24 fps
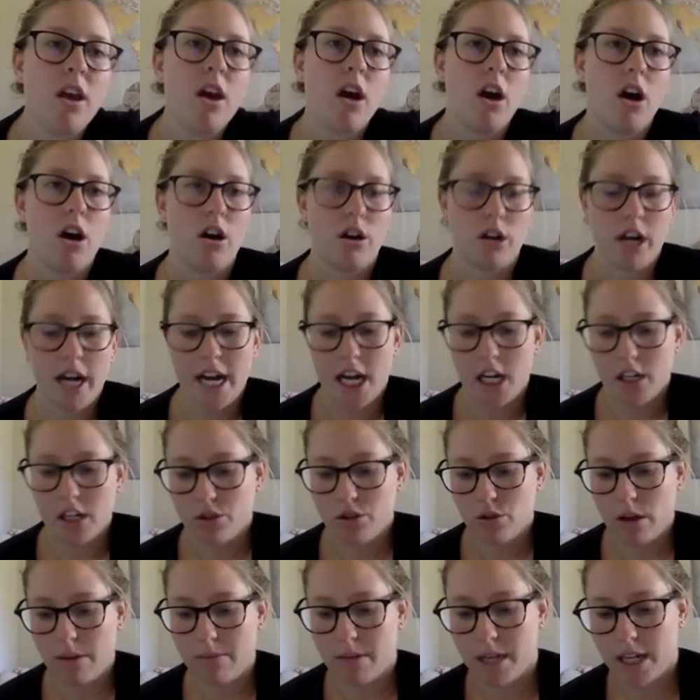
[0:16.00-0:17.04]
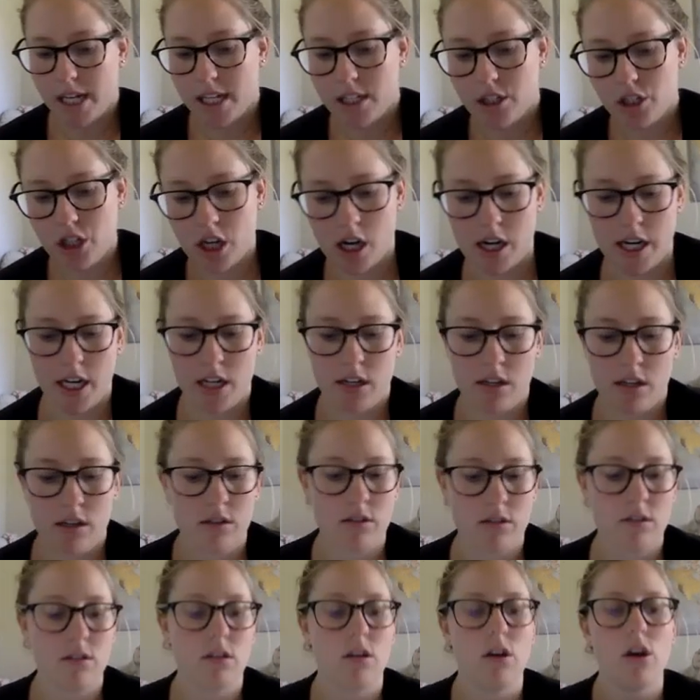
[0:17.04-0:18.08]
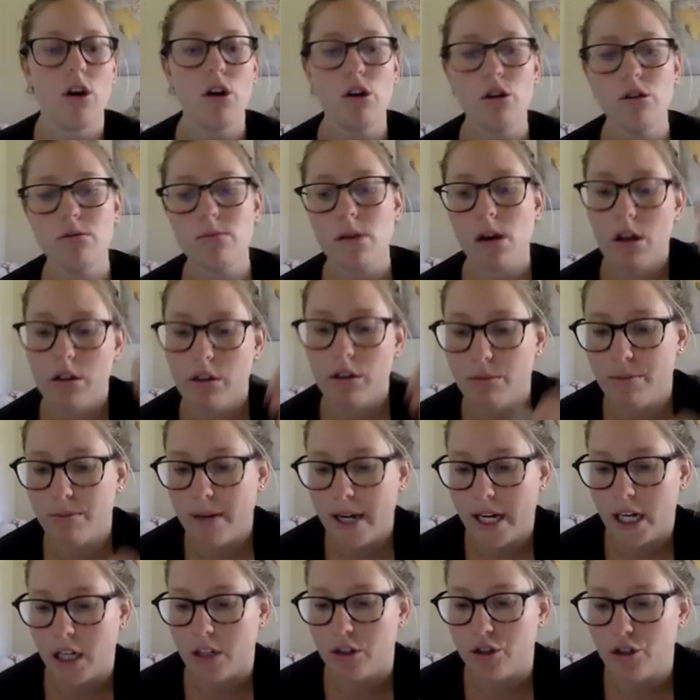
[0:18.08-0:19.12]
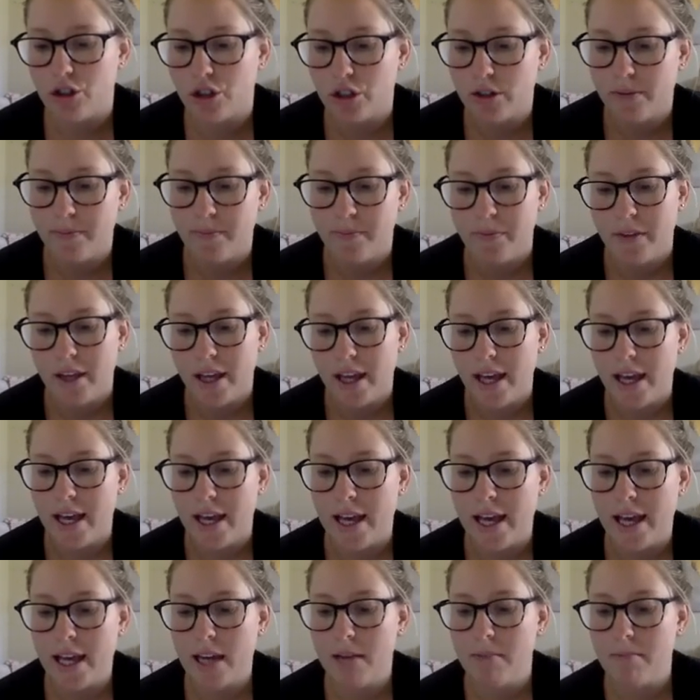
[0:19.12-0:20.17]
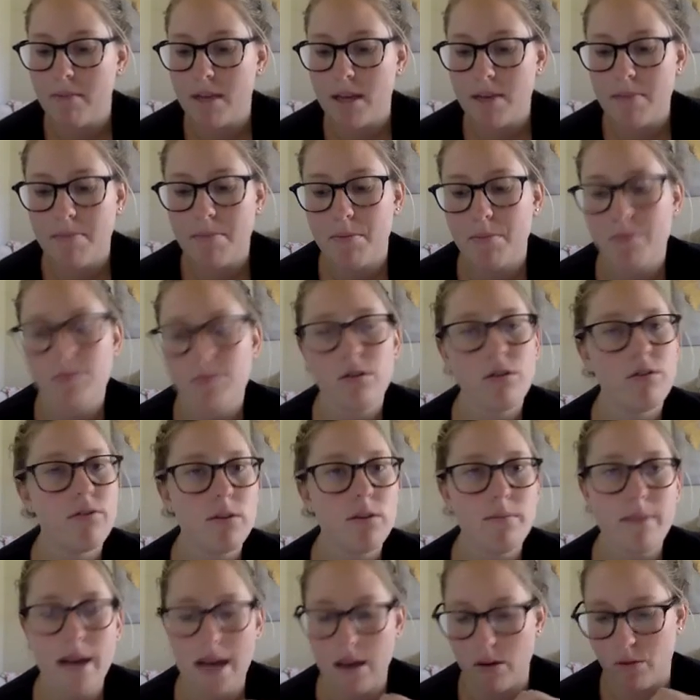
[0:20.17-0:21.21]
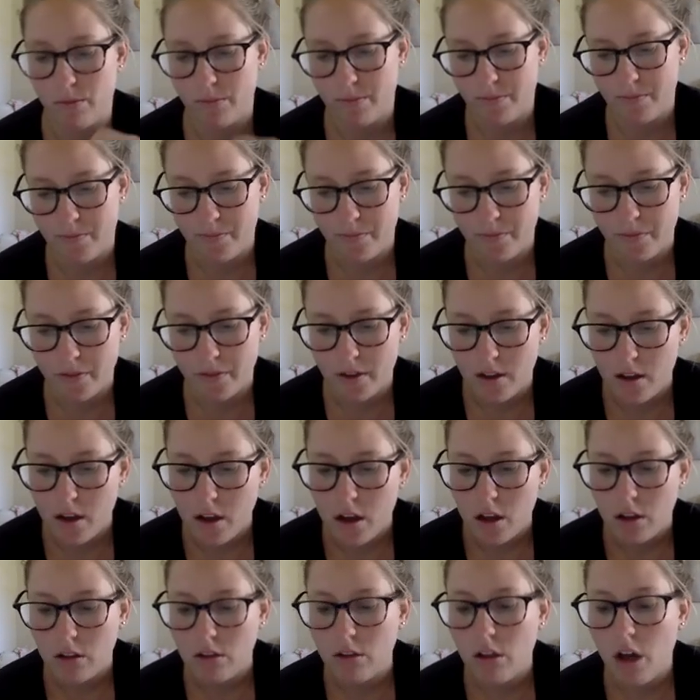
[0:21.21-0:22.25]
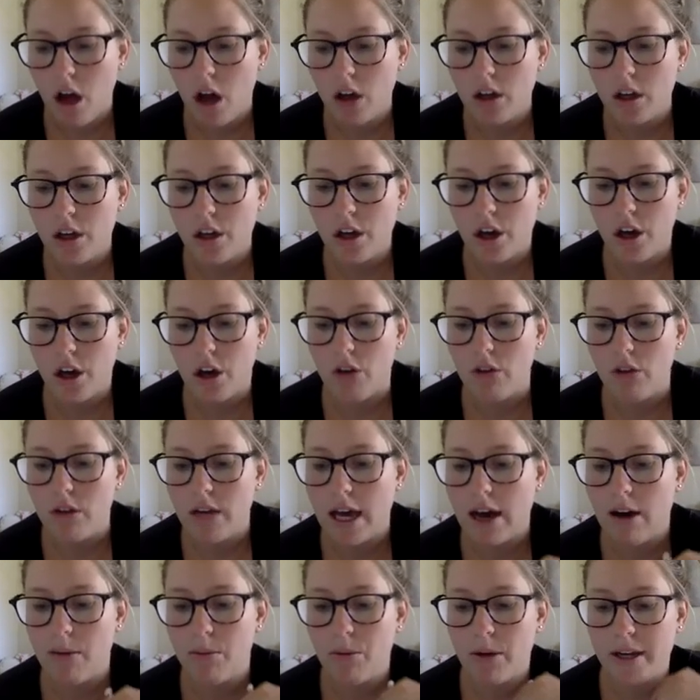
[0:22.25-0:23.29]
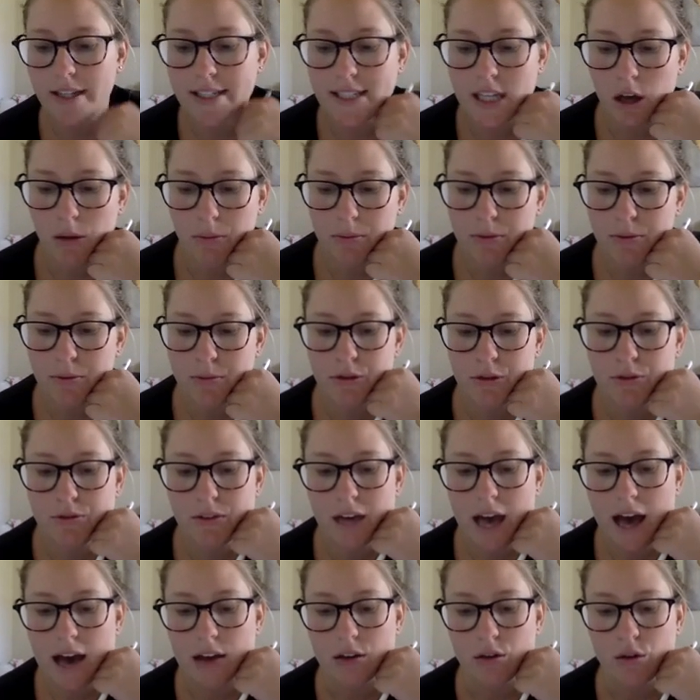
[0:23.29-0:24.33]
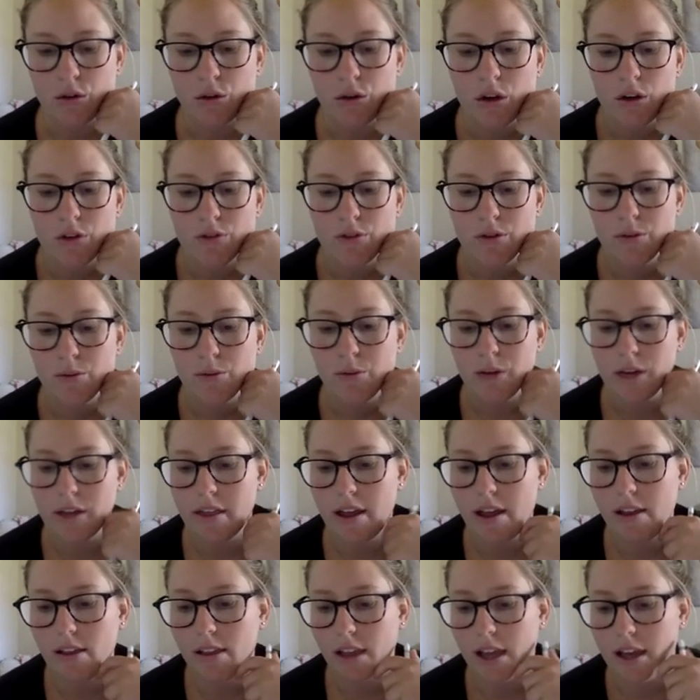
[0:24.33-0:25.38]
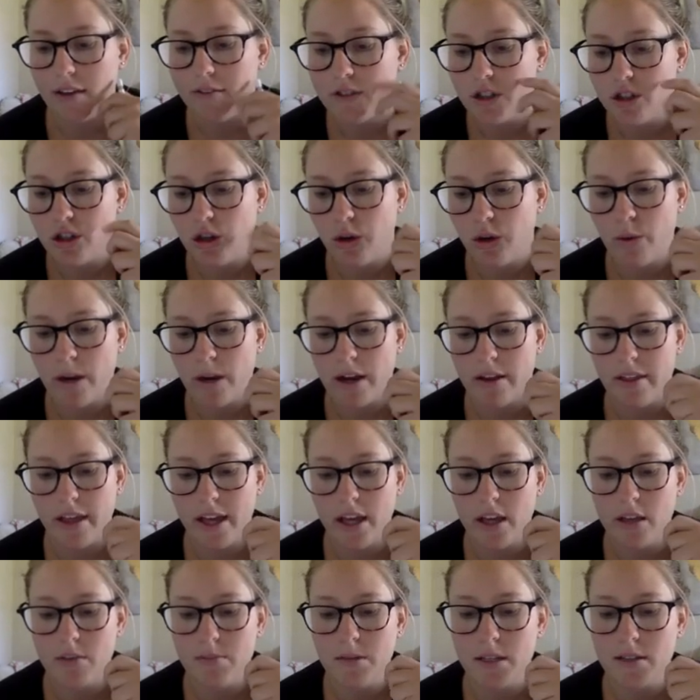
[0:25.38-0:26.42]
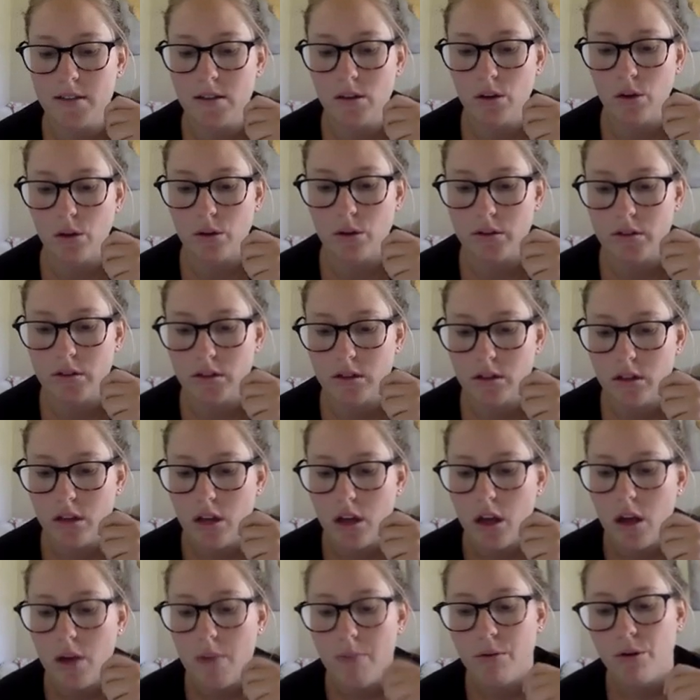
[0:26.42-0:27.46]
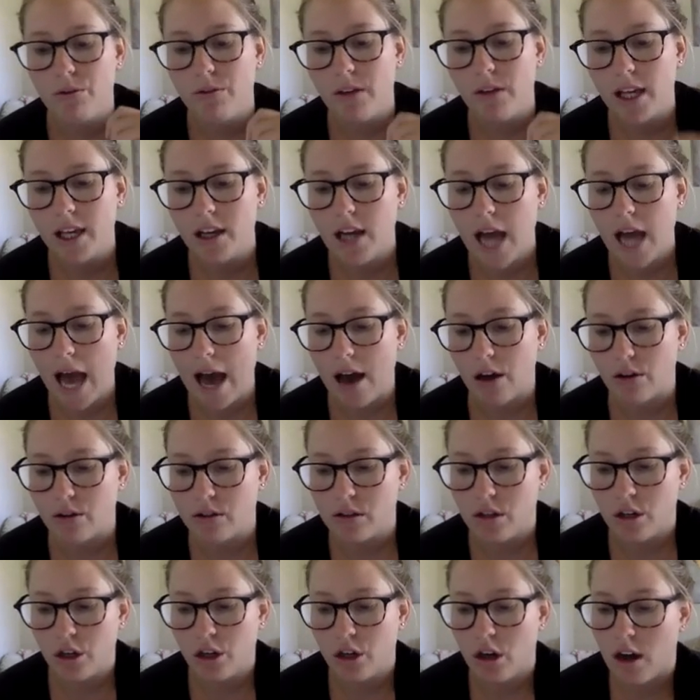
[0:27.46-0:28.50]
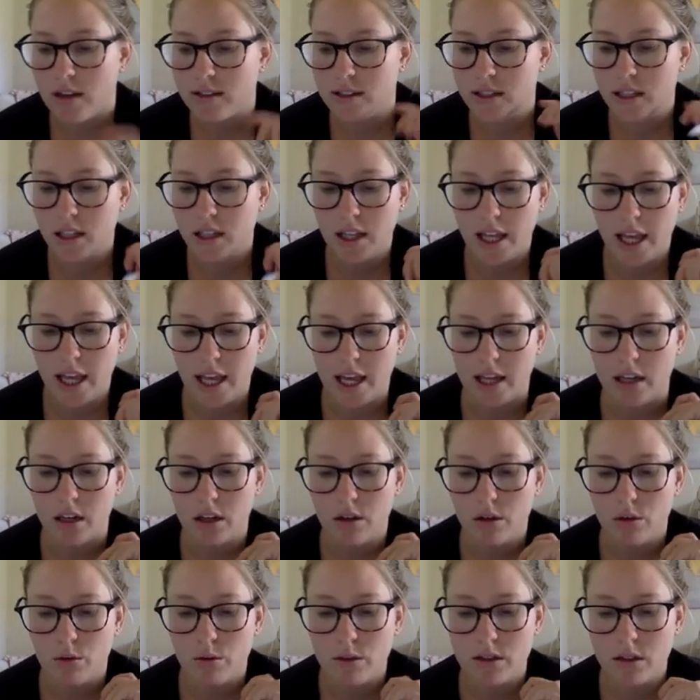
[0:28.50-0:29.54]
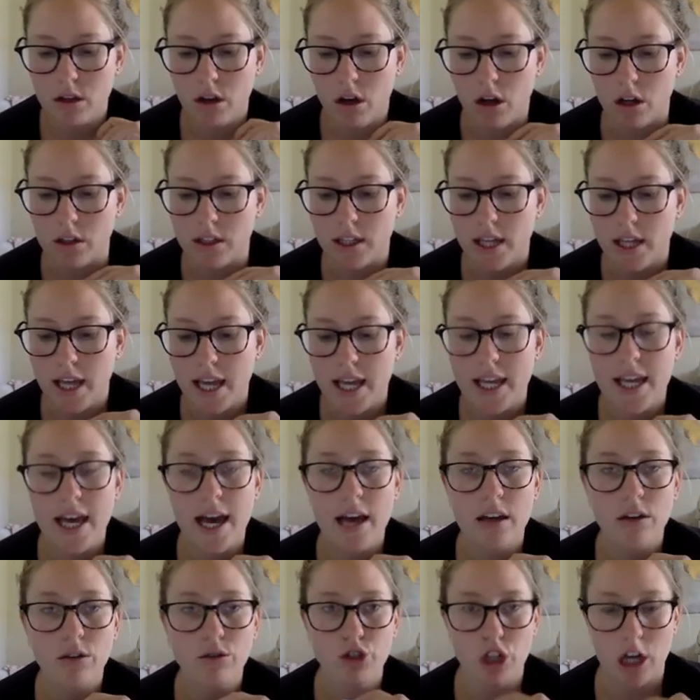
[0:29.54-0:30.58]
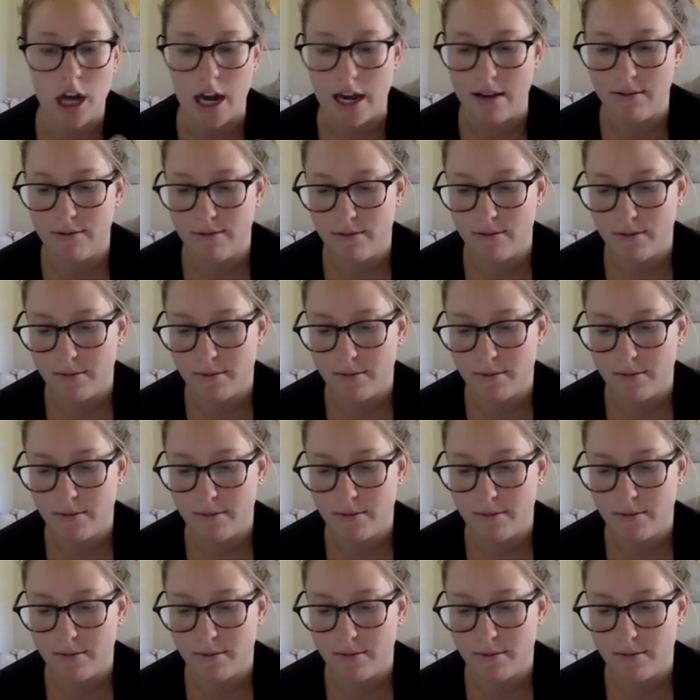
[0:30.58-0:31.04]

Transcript: All right, so I'm going to get started. Home on the Range. Head 'em up, move 'em out. Long ago, cowboys helped move cattle from where they lived to where they could be sold. Moving cows across the land was called a cattle drive.